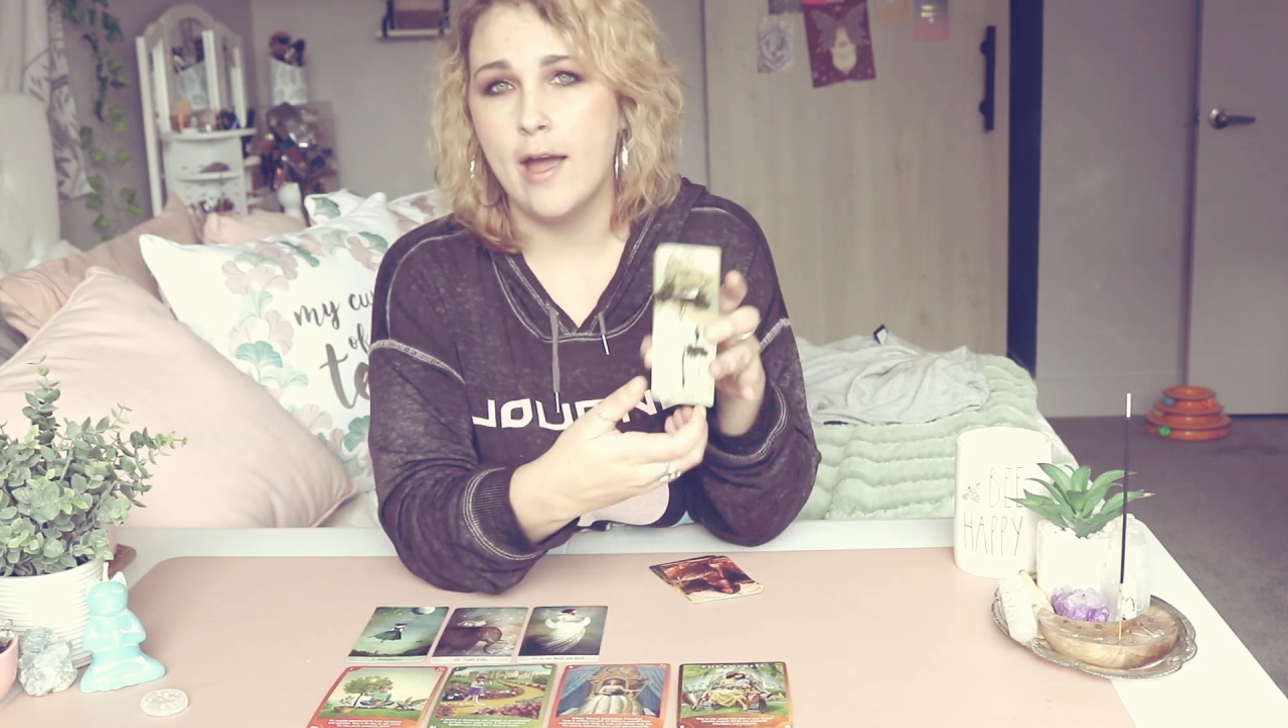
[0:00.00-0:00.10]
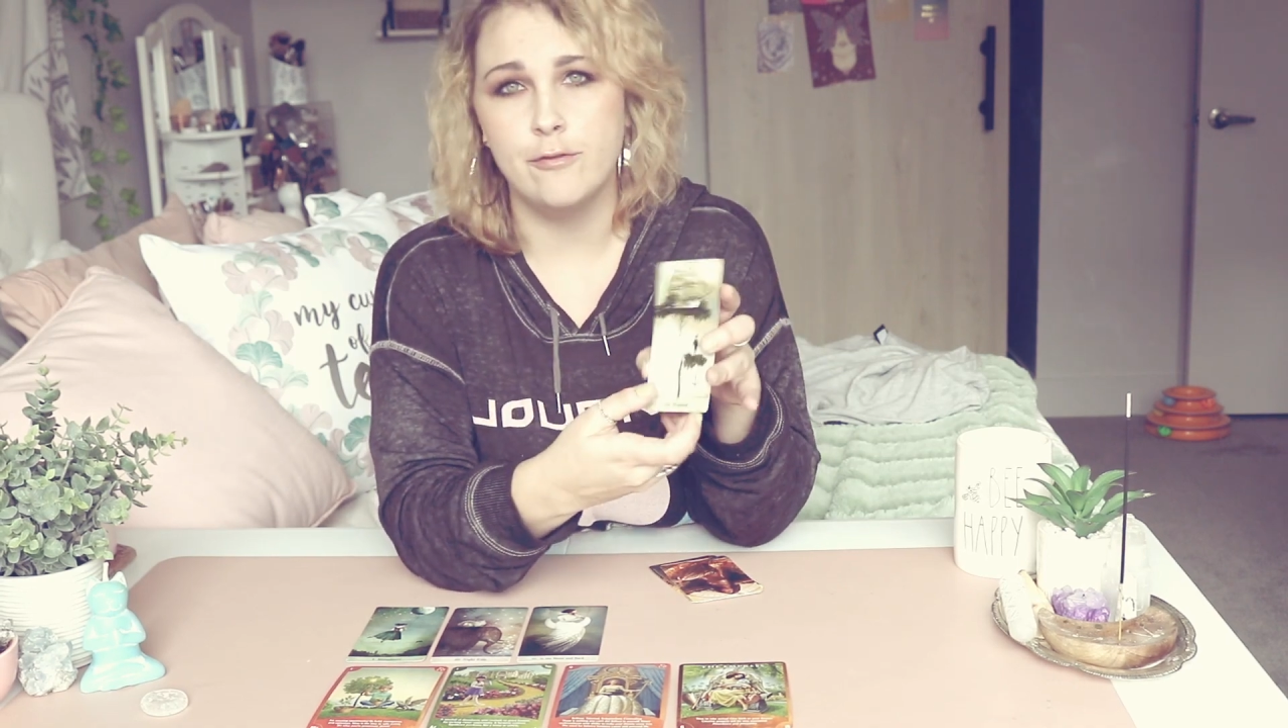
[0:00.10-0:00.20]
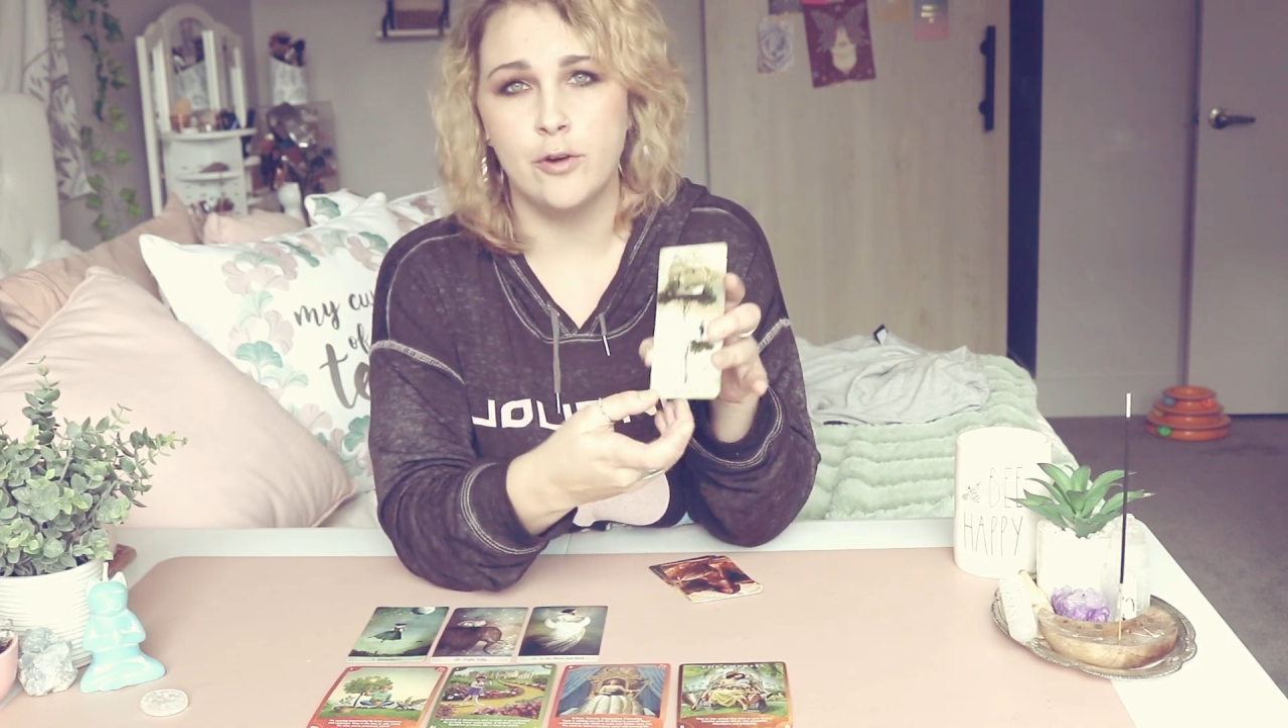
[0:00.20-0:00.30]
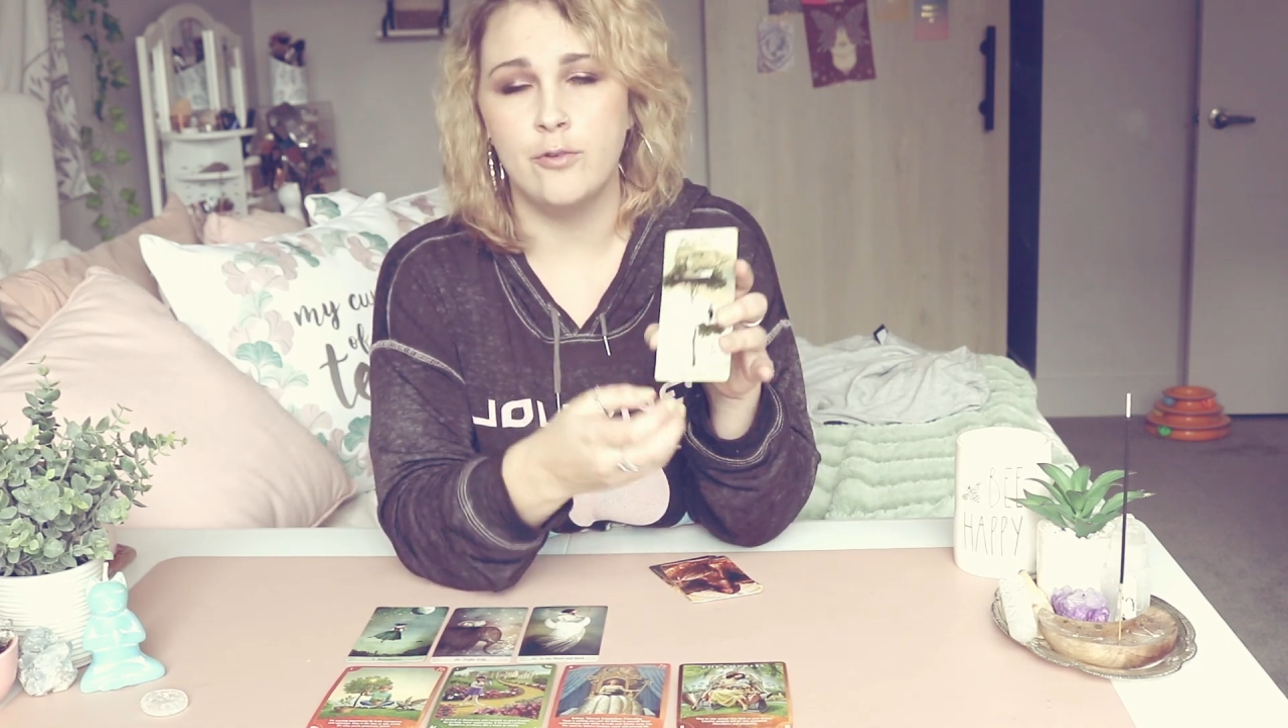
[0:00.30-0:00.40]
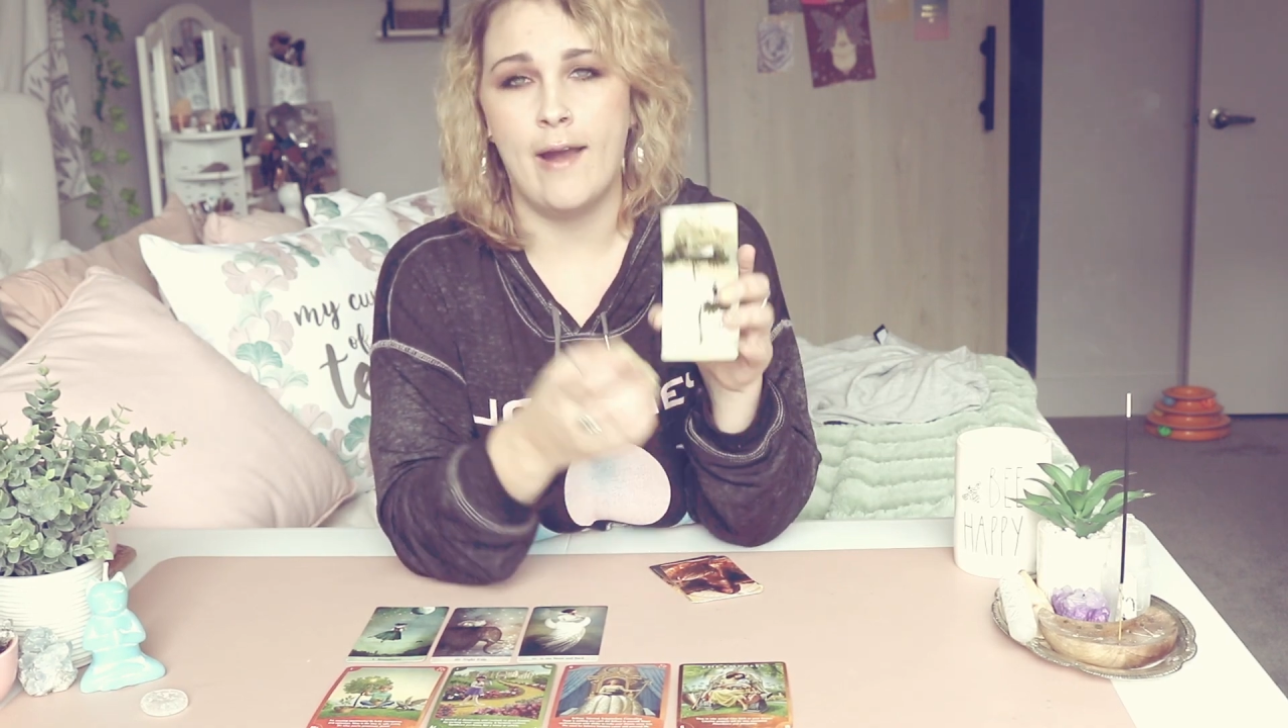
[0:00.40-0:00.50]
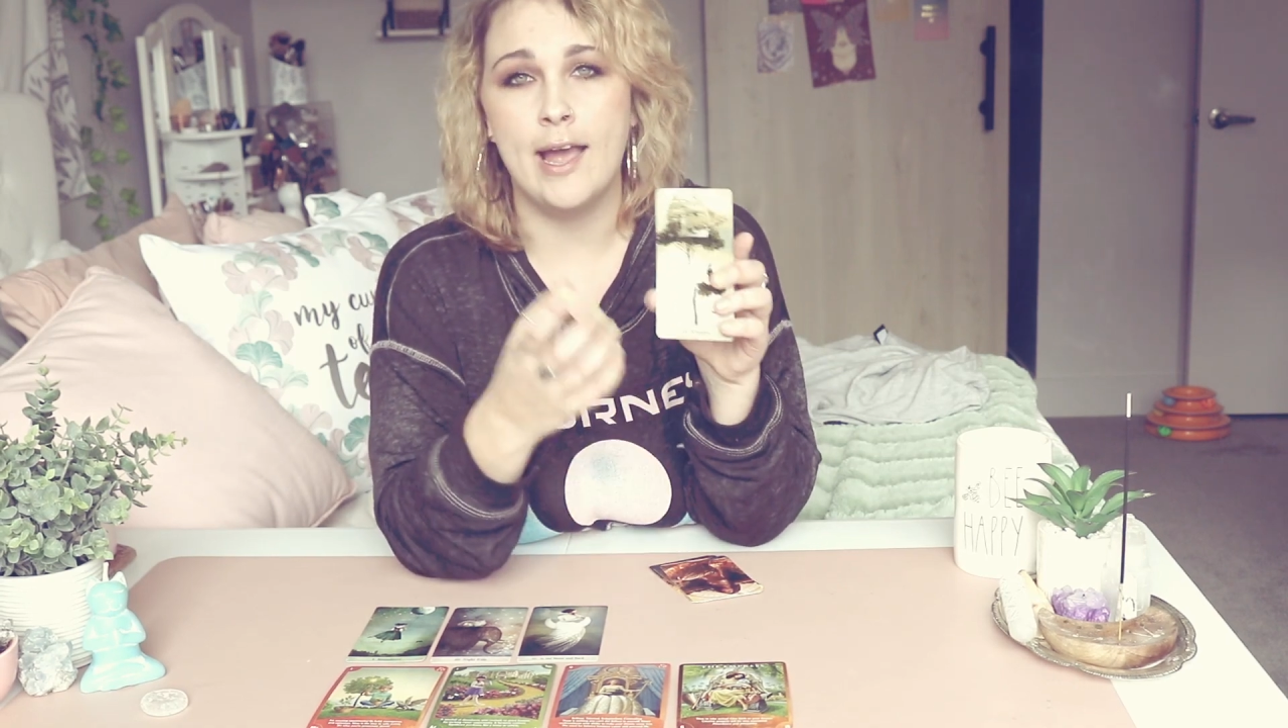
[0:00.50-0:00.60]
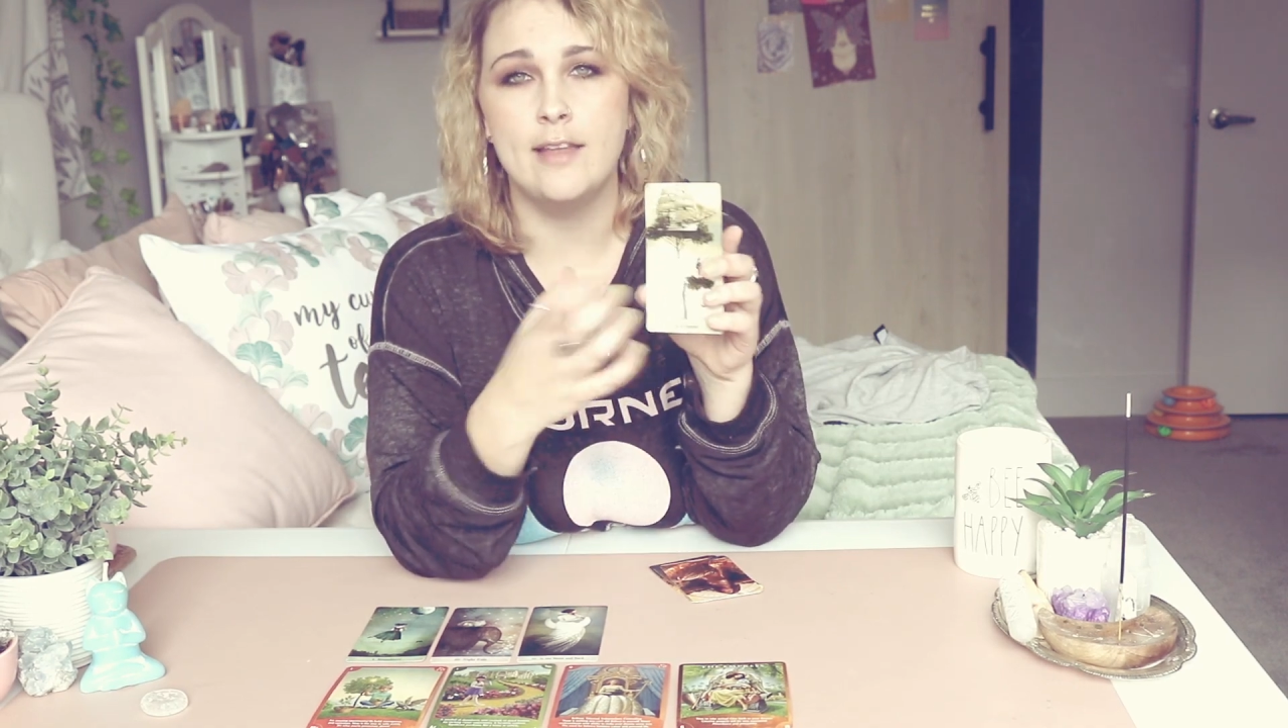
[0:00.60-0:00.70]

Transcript: ever, right?